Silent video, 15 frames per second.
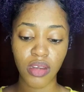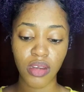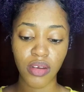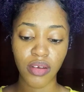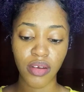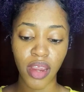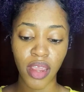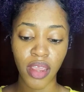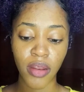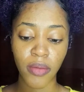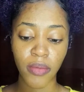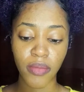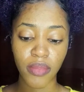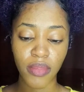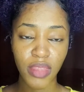right,
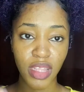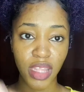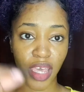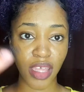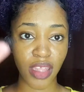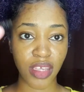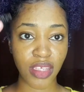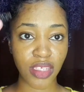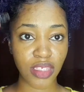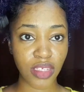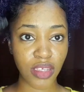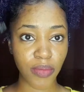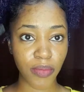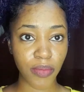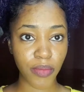like this,
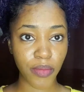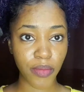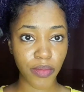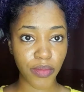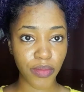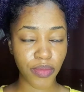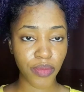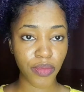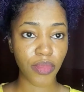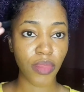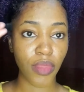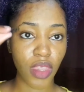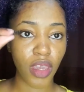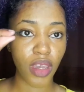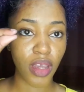
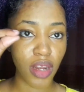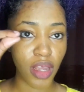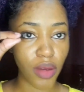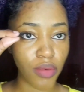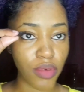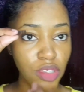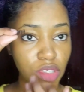and I would